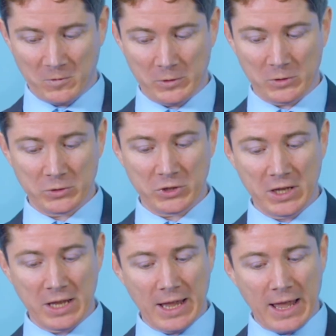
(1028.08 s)
Very good.
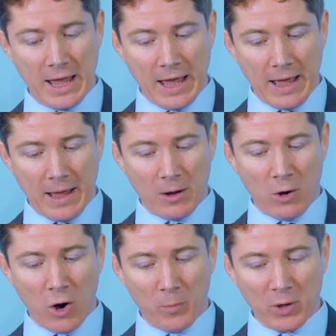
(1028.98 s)

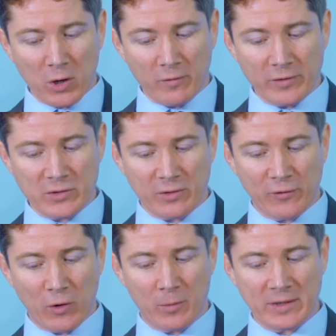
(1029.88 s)
Corporate governance
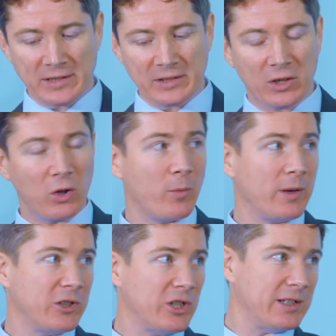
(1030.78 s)
reform is on the
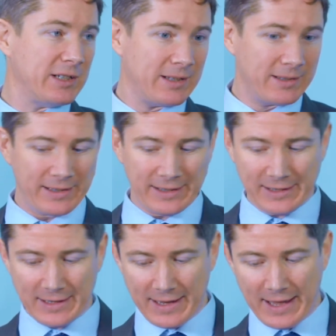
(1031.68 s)
global agenda,
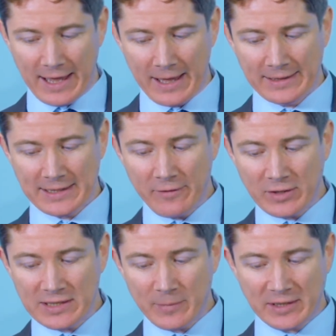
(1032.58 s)
Ian. It's
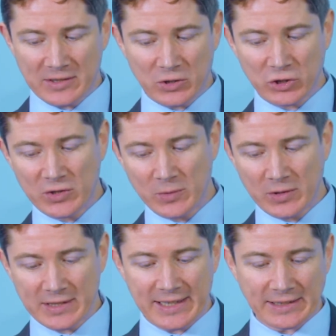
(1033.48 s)
evidenced by discussions, we
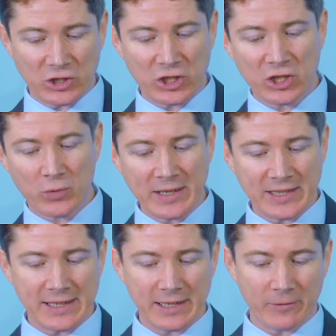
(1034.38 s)
could say, at the
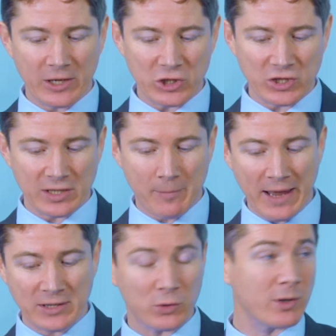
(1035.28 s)
G20 in relation to the
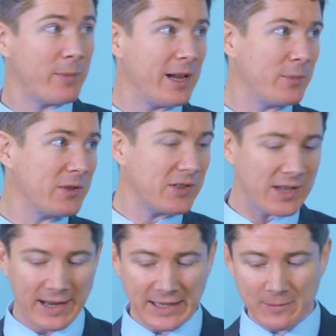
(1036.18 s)
Pandora Papers
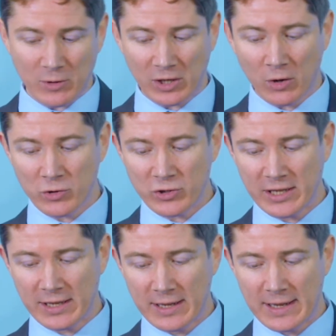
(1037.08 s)
and anti-money laundering.